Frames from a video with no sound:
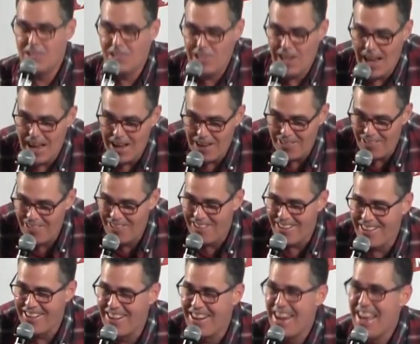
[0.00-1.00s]
a
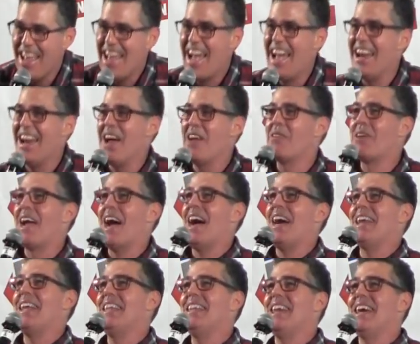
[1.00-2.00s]
shower. And I
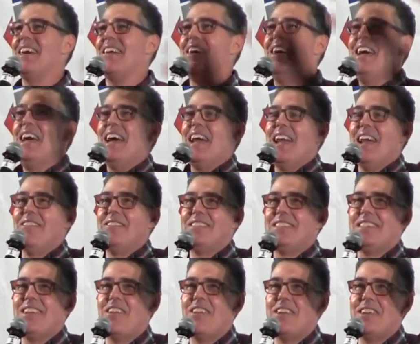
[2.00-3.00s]
got in there and I
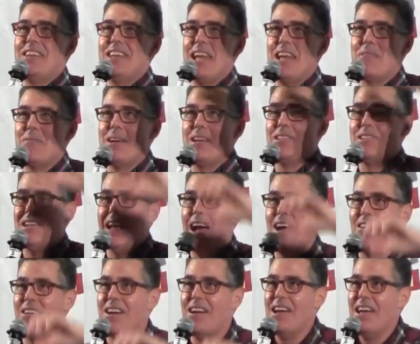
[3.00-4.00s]
started taking my
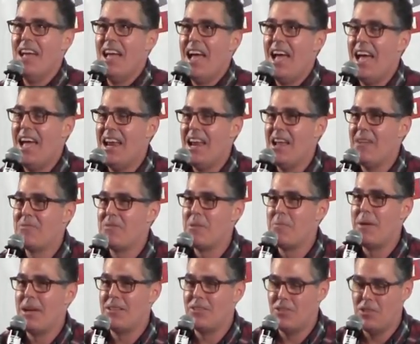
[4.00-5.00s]
shower. And after
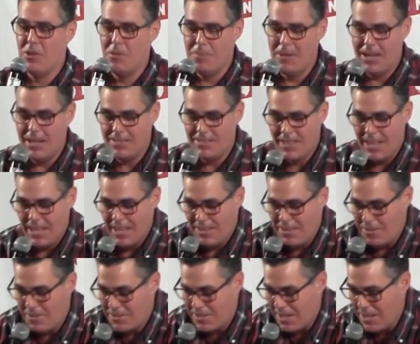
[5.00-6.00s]
about 2 minutes,
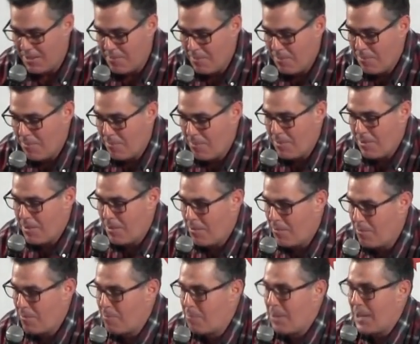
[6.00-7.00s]
there was a
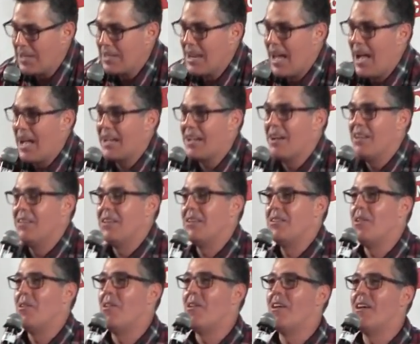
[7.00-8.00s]
big knock on the
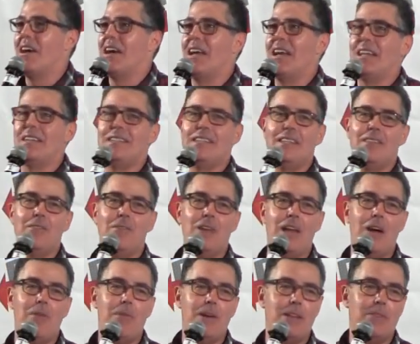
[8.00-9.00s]
door. And I said,
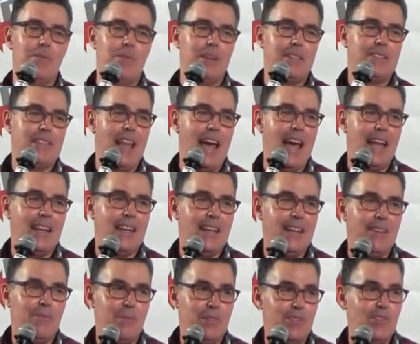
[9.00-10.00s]
yeah, what's that?
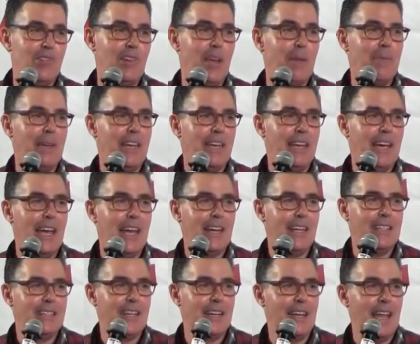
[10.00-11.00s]
And it was Jimmy. And
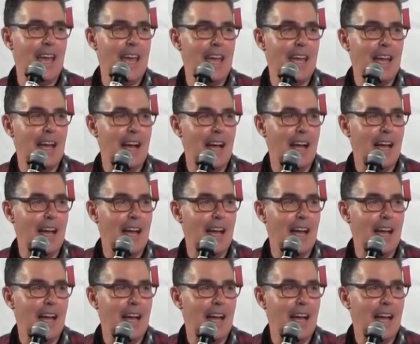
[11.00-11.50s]
he said, hey,